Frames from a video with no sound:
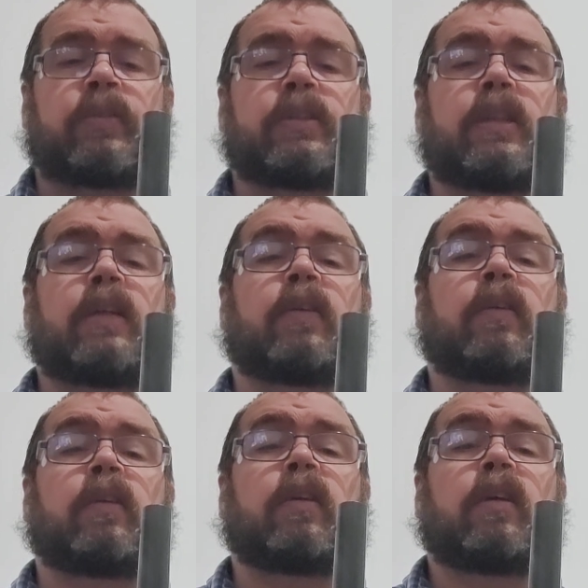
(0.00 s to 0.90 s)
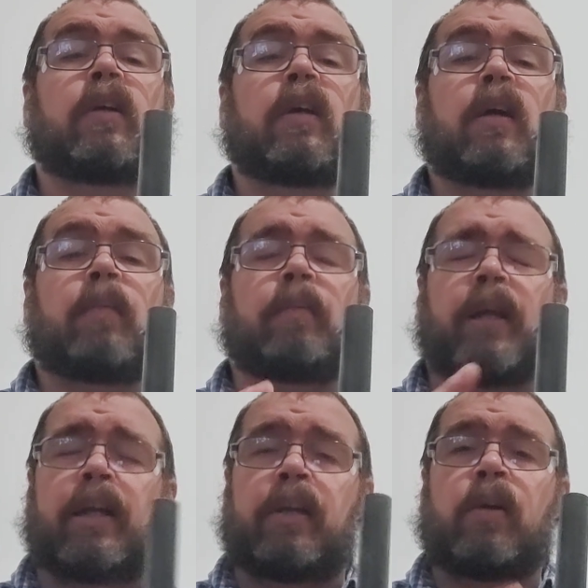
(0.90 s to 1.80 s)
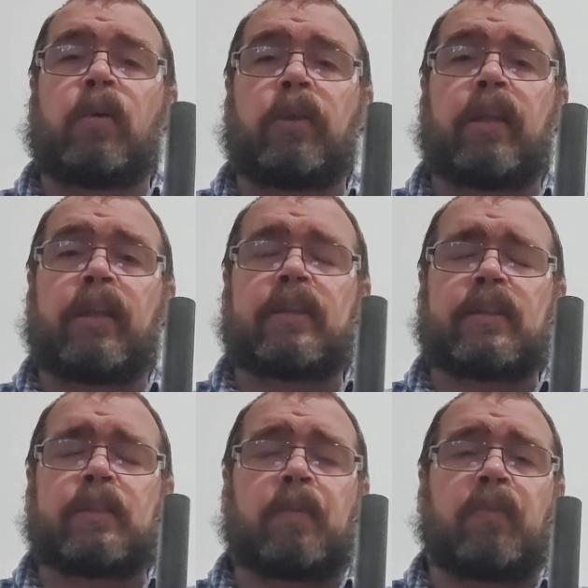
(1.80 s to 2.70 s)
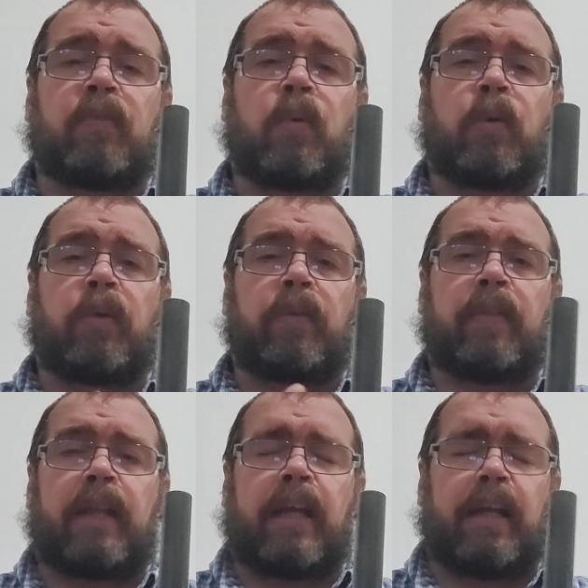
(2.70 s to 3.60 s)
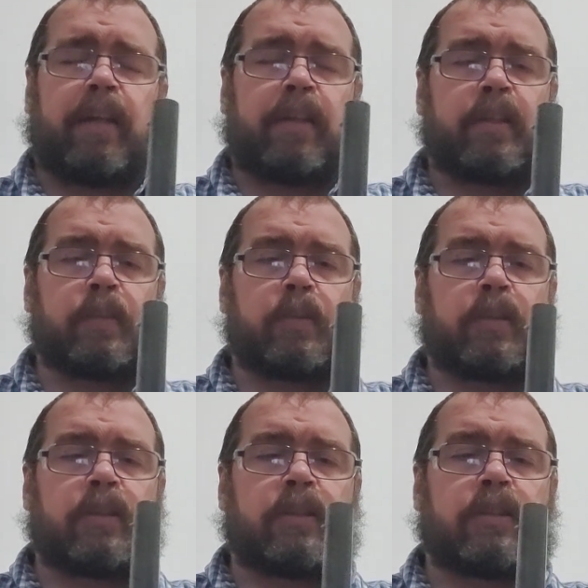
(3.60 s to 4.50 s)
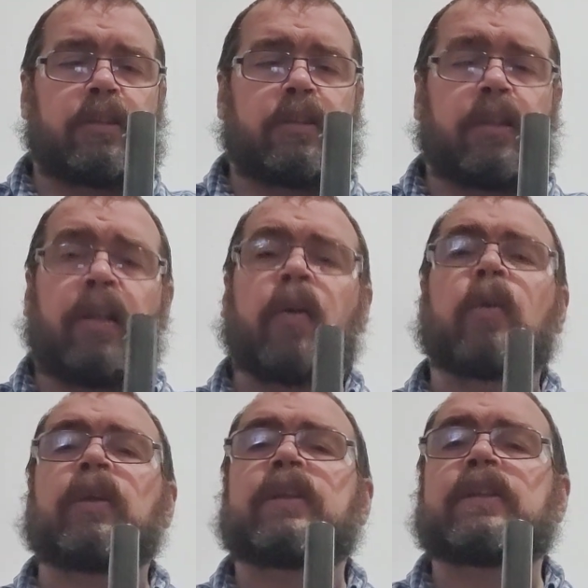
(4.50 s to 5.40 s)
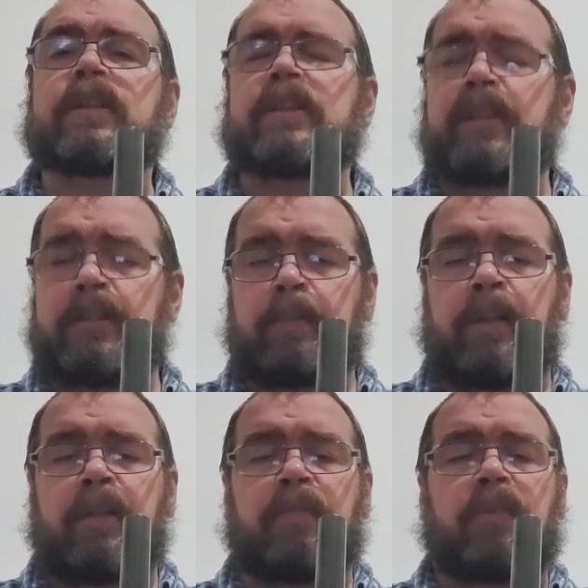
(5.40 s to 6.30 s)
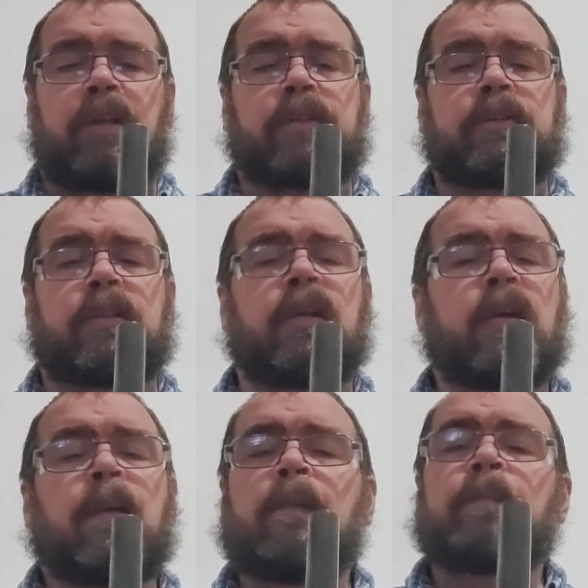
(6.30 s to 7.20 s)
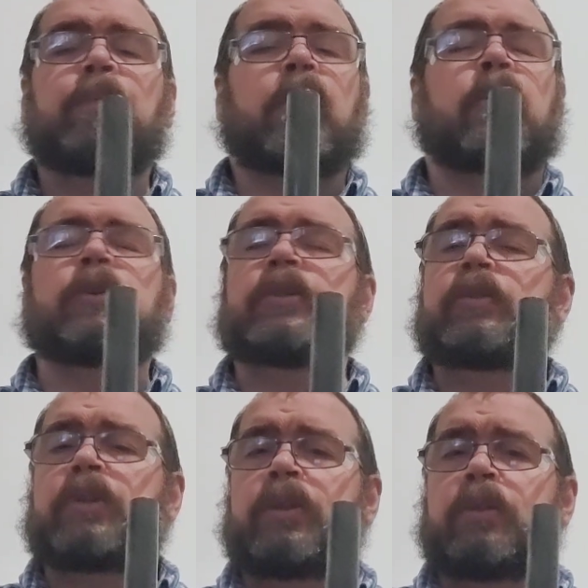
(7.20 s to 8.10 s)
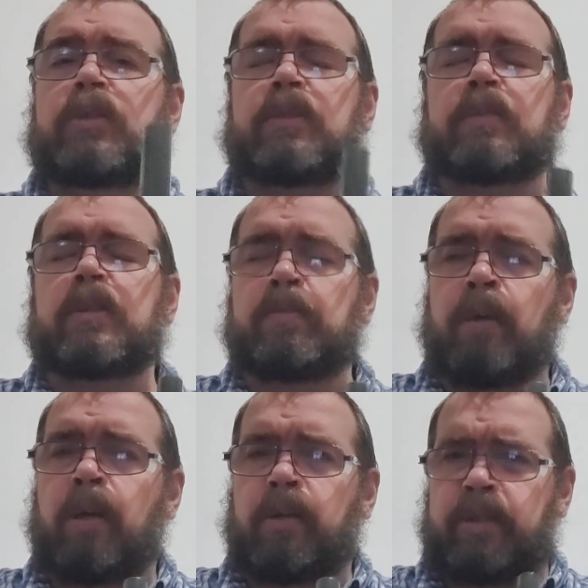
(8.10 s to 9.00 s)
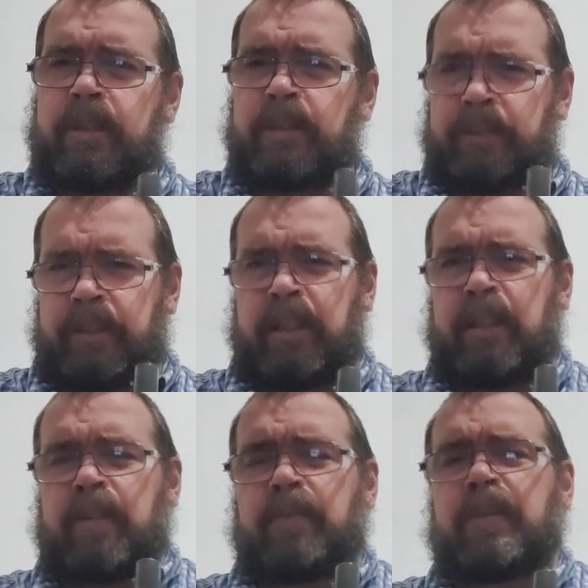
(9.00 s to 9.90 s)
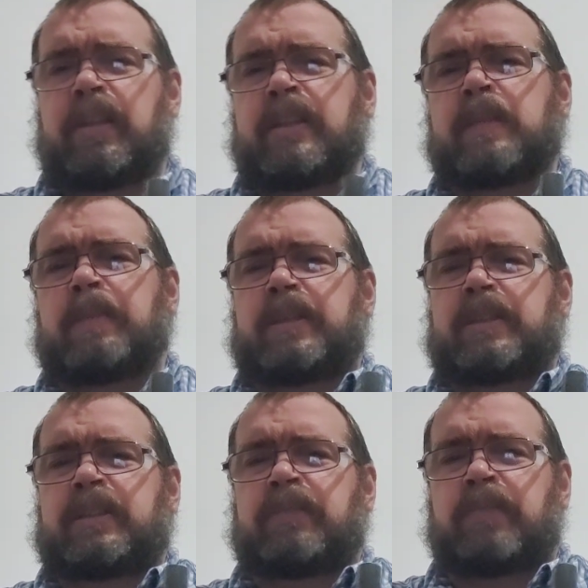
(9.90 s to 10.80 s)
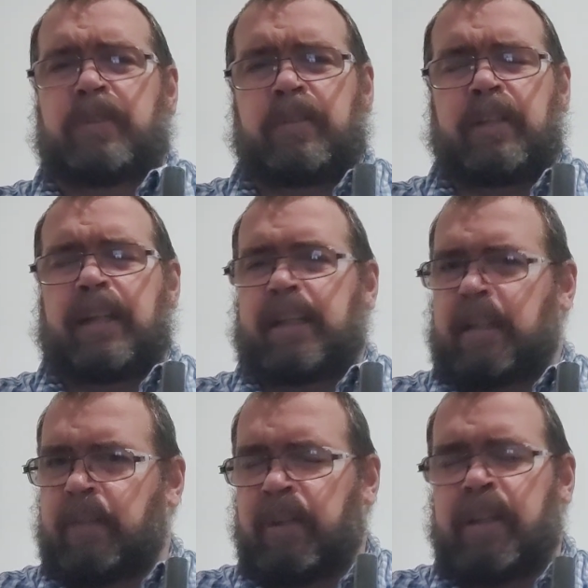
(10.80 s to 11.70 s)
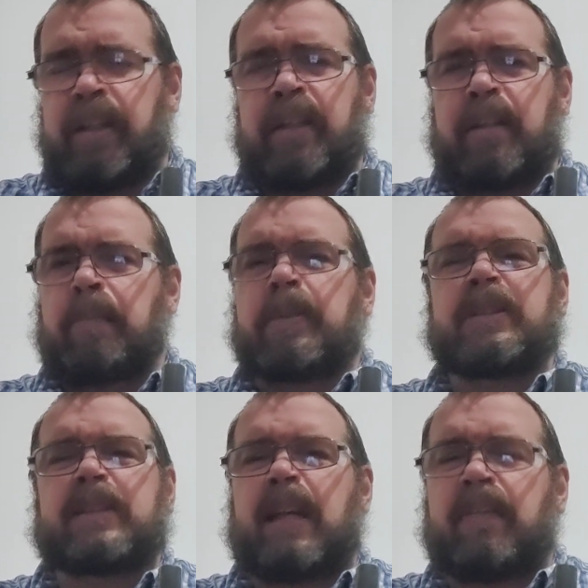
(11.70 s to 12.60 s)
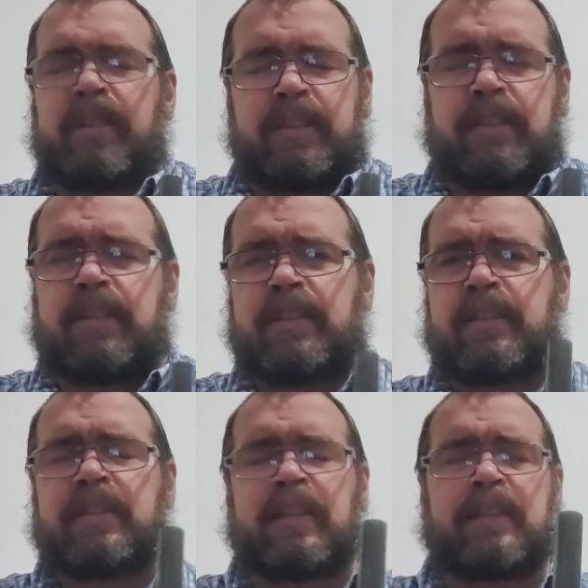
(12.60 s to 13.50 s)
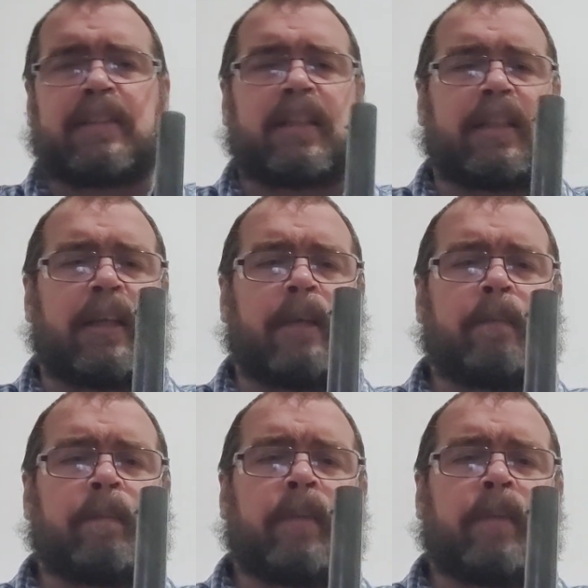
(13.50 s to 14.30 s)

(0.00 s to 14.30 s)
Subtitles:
for steel. But I know that this is before that. This was an early 60s manufacture. Could you shoot some smaller steel shot out of it, especially for like dove hunting, number 7s, things like that,